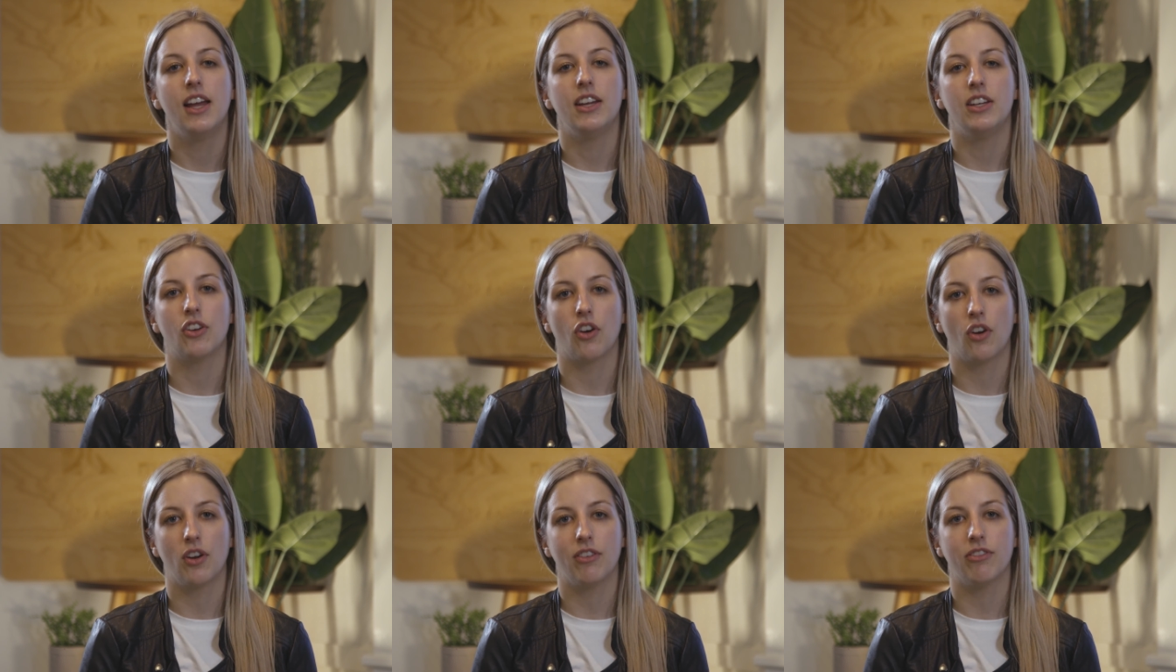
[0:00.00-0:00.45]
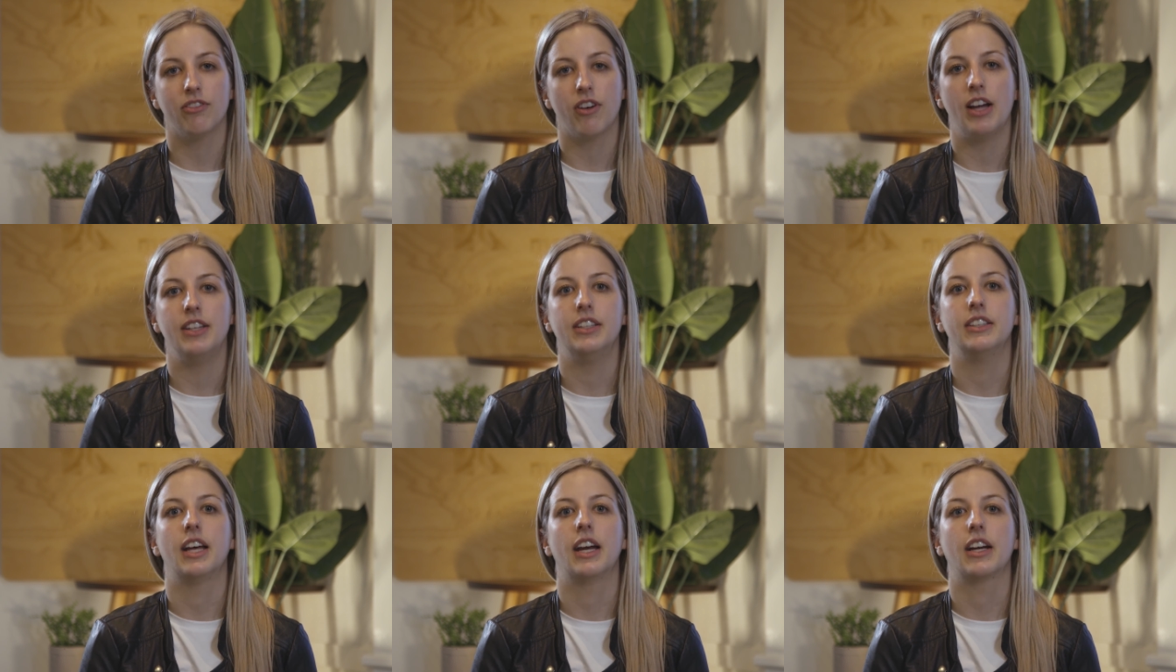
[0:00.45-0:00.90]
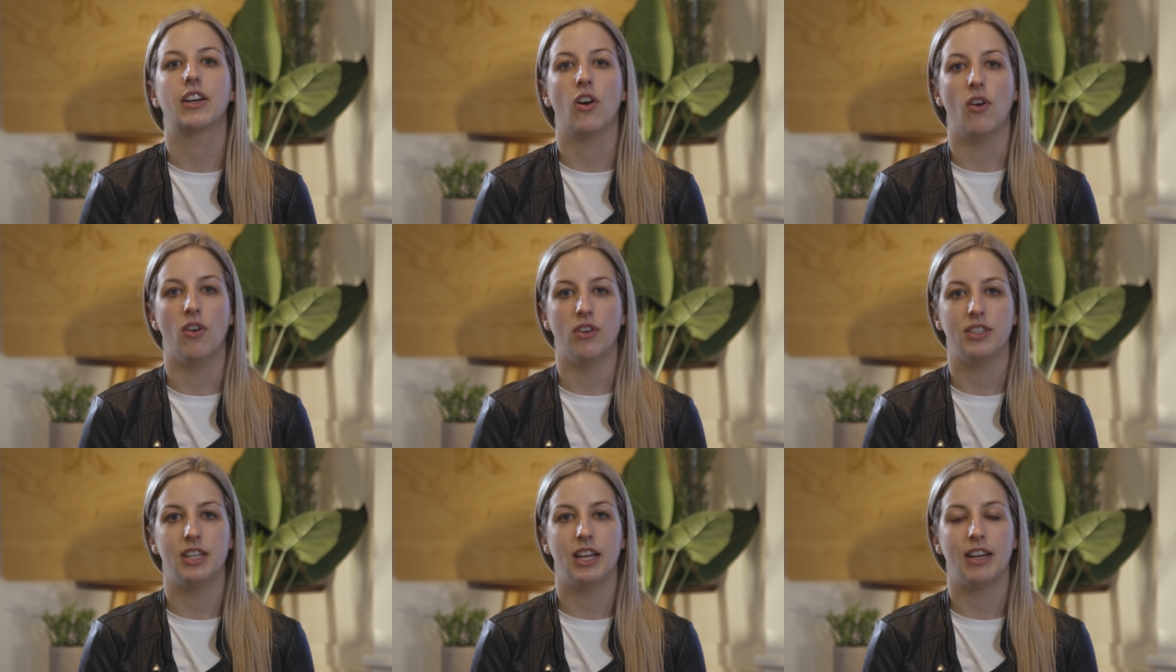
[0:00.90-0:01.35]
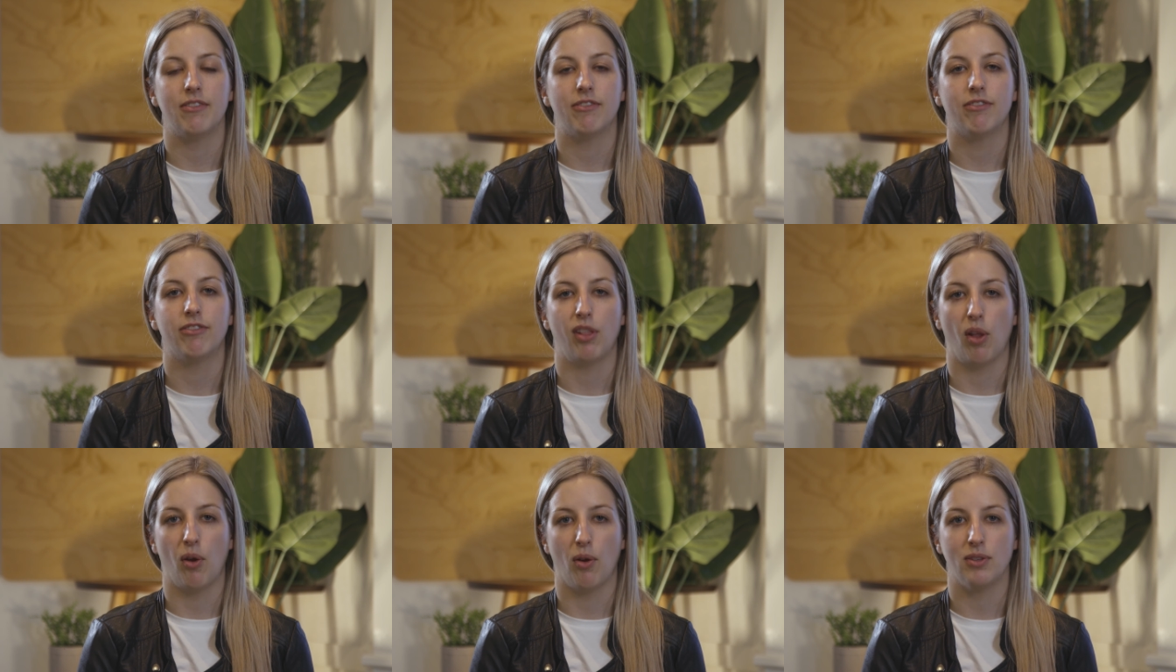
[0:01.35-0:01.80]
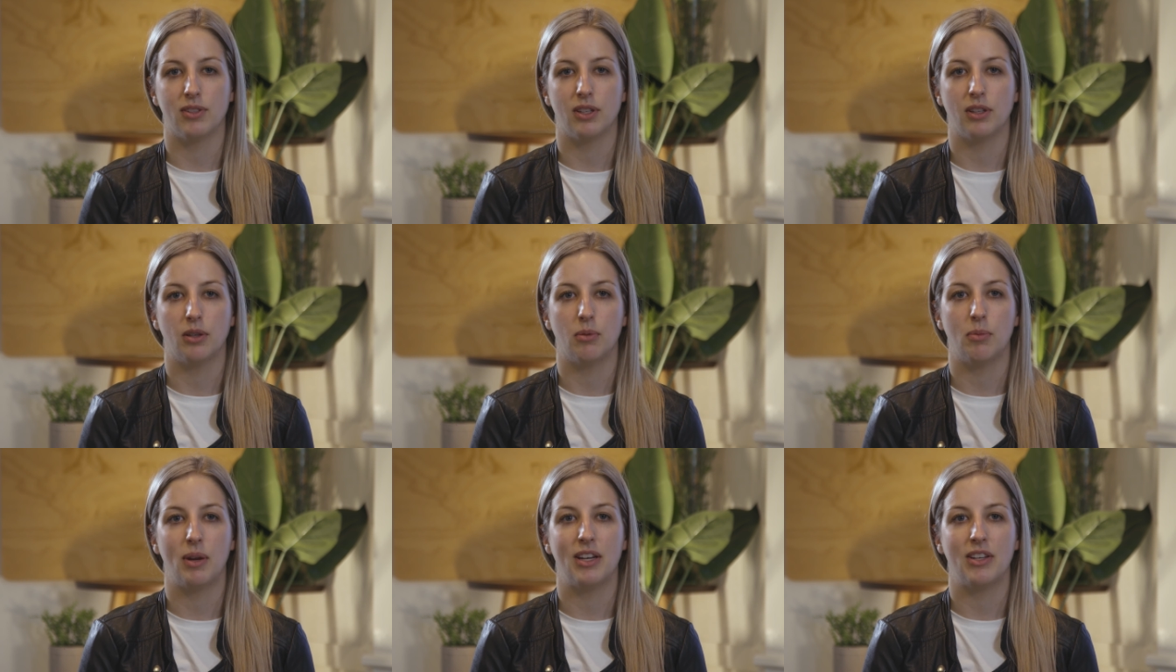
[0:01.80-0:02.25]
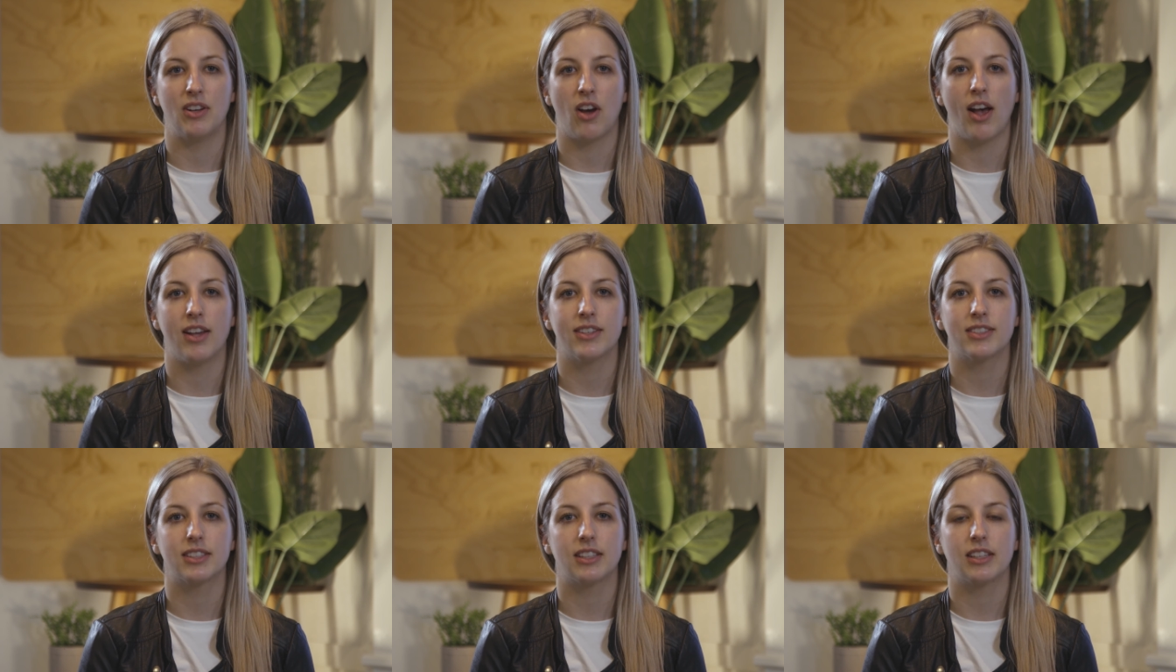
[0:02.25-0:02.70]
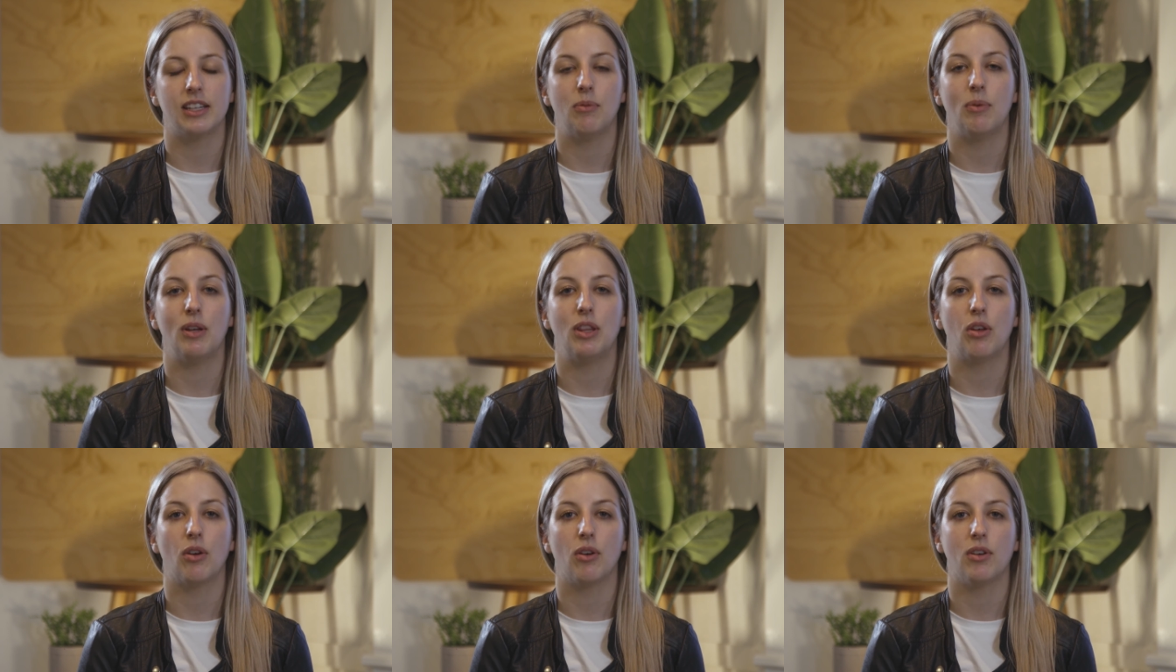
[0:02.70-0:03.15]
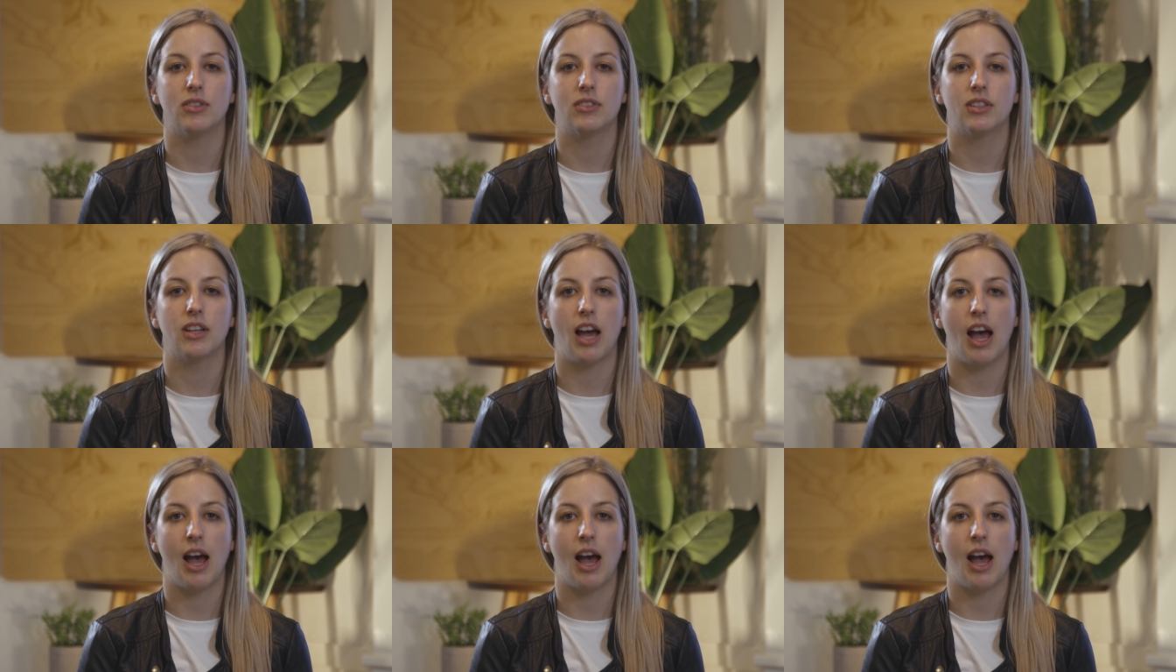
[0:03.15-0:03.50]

you're going to find that that content flows a little bit nicely with those